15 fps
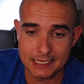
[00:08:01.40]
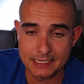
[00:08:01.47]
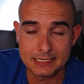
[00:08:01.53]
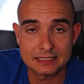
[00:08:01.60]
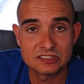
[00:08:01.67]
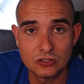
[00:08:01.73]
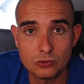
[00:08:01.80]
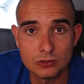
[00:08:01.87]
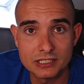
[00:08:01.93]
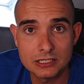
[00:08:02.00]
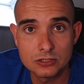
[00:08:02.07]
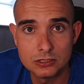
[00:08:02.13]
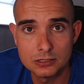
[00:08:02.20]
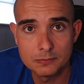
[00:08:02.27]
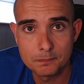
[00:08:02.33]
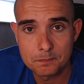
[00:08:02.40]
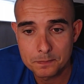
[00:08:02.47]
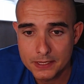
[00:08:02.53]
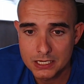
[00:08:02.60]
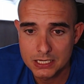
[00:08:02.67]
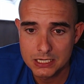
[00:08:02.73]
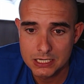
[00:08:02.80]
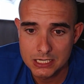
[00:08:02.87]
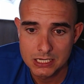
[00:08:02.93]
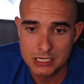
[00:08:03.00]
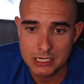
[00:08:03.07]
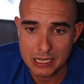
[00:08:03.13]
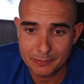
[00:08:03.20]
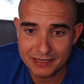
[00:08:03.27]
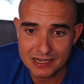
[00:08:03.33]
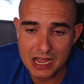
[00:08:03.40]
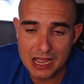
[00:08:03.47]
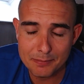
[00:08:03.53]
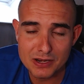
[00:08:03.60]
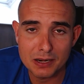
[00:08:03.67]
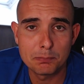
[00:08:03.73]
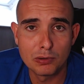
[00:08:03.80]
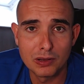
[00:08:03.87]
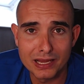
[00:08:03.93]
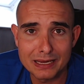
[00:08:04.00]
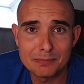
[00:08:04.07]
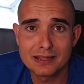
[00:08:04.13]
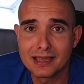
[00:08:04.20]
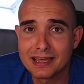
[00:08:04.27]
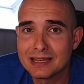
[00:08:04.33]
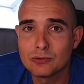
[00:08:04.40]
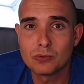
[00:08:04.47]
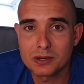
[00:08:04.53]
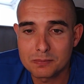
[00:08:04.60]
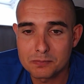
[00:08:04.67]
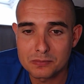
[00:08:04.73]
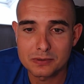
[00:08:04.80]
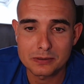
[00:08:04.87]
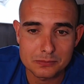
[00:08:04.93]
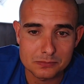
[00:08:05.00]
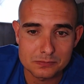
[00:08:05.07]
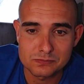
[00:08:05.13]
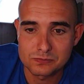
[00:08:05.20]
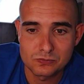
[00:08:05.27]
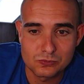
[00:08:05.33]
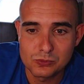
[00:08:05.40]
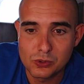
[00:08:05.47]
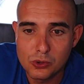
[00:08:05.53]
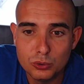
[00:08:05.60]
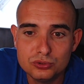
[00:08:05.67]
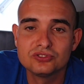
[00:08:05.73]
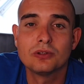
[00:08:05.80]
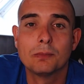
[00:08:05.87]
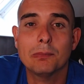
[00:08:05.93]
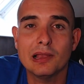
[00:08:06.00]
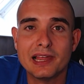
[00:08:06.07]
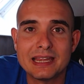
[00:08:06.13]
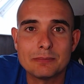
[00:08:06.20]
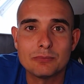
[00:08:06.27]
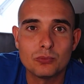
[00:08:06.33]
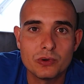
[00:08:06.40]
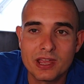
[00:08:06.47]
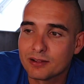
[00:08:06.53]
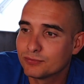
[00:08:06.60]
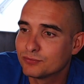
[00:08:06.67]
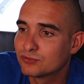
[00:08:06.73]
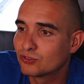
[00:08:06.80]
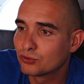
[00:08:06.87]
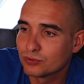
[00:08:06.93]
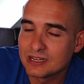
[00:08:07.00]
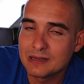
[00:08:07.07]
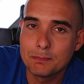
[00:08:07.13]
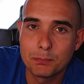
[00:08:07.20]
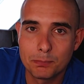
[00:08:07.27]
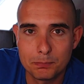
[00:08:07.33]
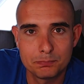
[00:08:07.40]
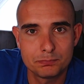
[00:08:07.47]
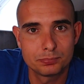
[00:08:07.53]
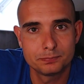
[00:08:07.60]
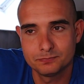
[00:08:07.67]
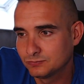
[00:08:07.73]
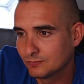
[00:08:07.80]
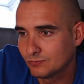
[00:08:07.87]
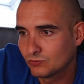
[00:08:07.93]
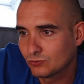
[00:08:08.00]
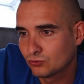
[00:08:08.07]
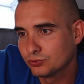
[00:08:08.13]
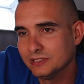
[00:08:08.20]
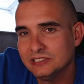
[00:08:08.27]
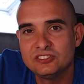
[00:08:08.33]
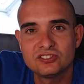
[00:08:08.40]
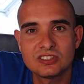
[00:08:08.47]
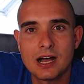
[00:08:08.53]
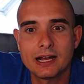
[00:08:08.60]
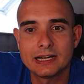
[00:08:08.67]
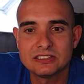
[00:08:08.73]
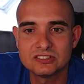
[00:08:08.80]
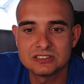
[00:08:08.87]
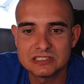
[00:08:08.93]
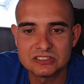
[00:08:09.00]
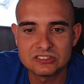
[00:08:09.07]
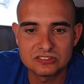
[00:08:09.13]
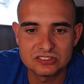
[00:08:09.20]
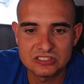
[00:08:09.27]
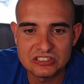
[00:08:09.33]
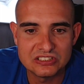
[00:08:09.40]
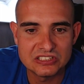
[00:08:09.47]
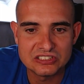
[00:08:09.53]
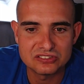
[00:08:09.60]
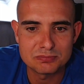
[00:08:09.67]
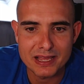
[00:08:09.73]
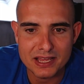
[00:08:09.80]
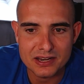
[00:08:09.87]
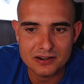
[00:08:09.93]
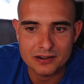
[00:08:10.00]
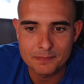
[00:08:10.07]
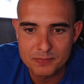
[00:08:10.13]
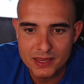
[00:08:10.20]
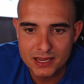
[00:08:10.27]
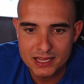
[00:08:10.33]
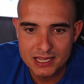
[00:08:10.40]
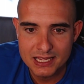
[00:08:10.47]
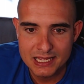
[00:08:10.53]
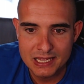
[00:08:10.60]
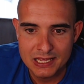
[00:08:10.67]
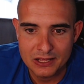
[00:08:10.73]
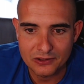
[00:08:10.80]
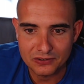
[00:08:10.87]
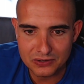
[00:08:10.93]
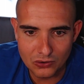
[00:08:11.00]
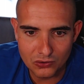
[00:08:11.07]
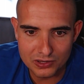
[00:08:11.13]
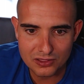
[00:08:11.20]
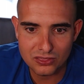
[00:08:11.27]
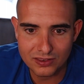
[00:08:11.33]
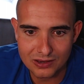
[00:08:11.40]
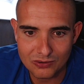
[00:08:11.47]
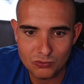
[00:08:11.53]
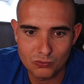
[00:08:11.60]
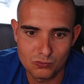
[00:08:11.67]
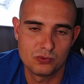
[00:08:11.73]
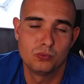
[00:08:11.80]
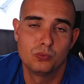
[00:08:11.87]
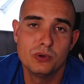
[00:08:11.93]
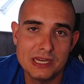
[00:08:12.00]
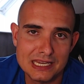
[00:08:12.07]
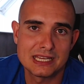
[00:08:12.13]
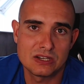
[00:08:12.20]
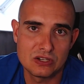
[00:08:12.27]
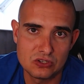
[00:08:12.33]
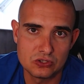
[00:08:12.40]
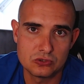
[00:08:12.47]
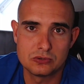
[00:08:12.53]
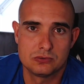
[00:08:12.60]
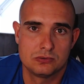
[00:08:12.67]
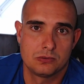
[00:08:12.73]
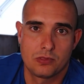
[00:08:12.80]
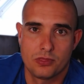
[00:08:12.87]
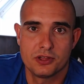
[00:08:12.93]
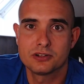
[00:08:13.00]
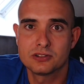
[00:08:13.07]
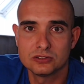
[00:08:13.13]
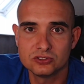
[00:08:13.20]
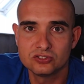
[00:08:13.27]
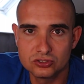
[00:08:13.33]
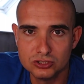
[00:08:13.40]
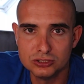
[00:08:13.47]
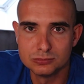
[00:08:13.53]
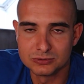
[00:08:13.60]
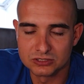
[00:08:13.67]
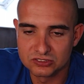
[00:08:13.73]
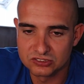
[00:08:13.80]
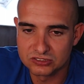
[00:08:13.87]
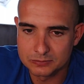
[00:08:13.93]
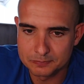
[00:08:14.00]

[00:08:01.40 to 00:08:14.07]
that's only good. I mean, I'm not blaming anyone. Who's to blame? We have three sides in this matter. The only thing what we can do, the consumers,